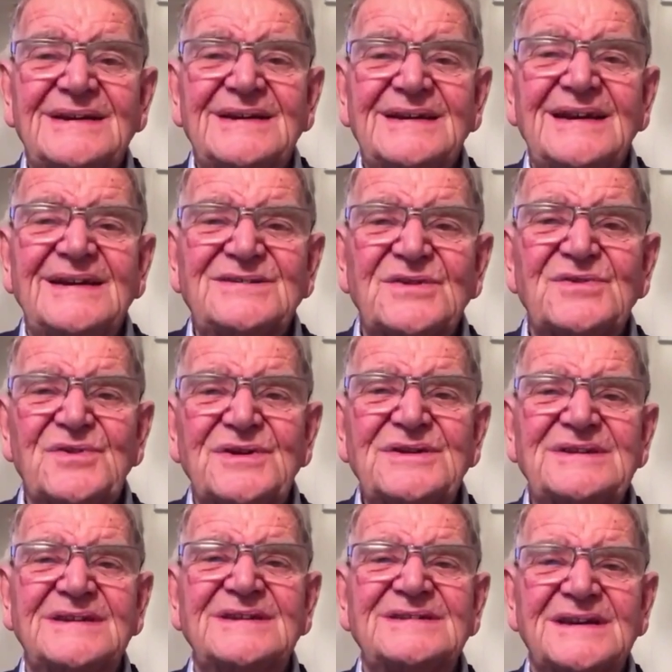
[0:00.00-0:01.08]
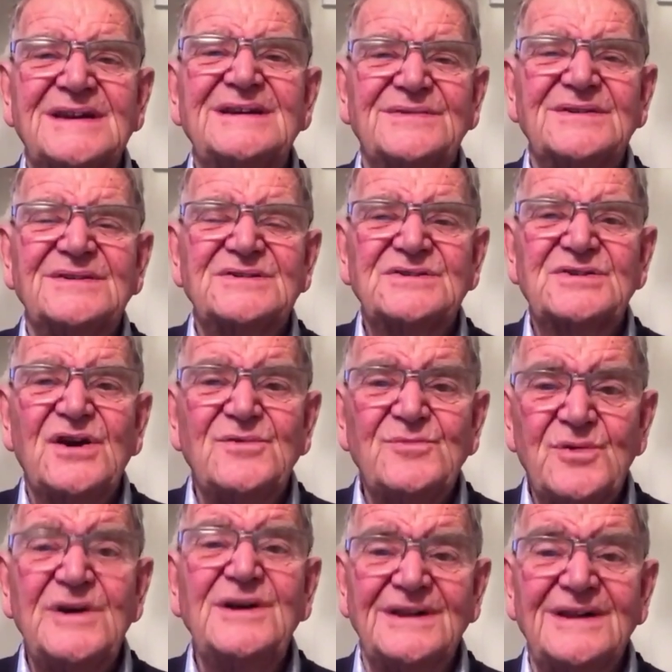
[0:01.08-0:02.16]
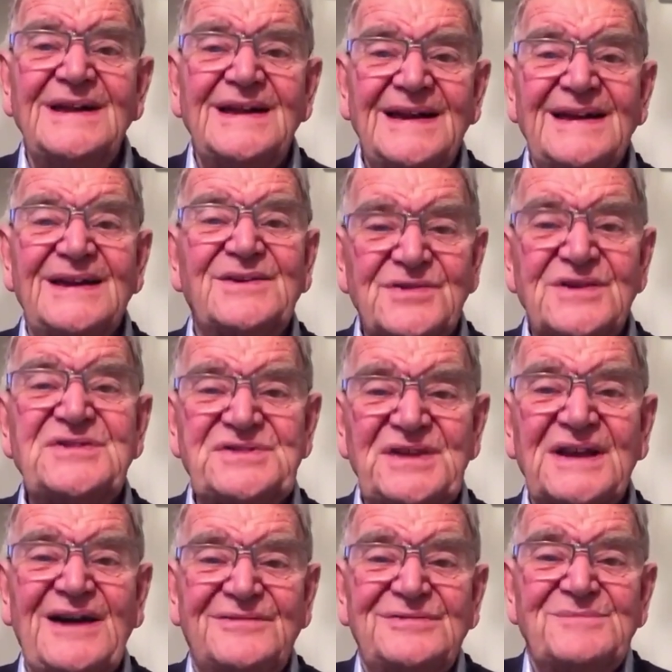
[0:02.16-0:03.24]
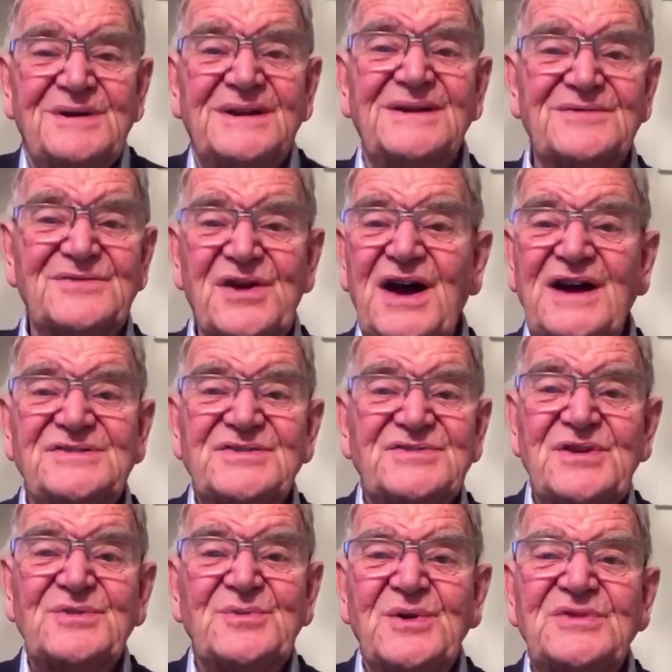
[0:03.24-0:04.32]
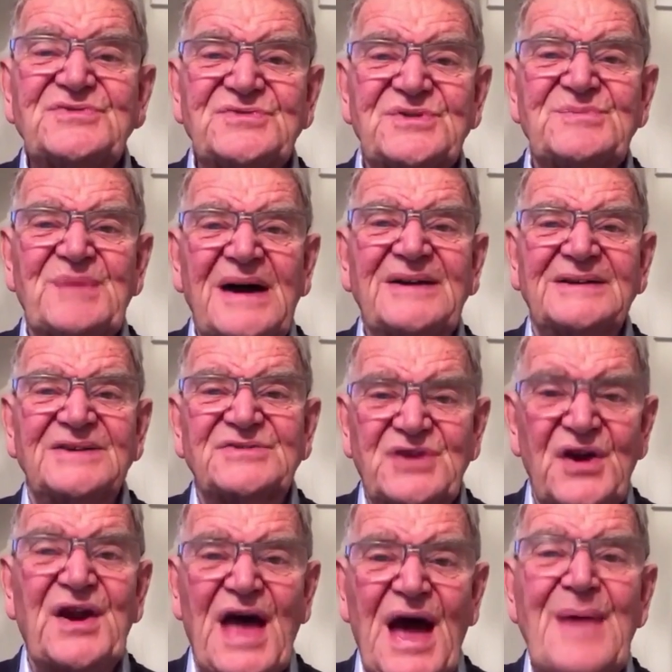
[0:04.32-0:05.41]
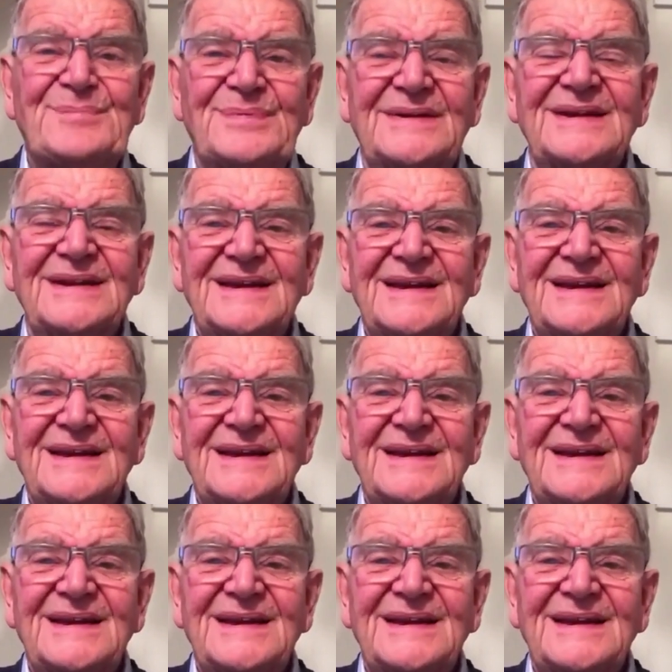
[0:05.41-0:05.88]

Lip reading: his anointed servants. God will increase the government of Christ. There's no question about it. It's going to happen.